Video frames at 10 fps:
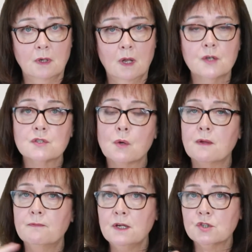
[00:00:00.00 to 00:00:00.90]
So
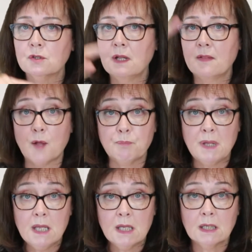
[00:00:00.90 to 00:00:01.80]
eventually that
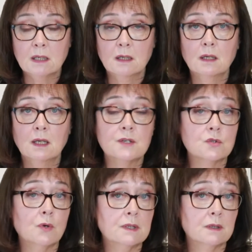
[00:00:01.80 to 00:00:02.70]
peak is
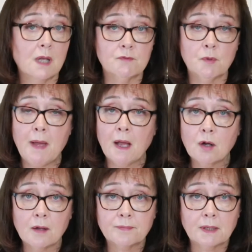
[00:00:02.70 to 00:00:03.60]
going to level back
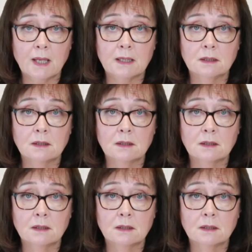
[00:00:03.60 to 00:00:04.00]
off again,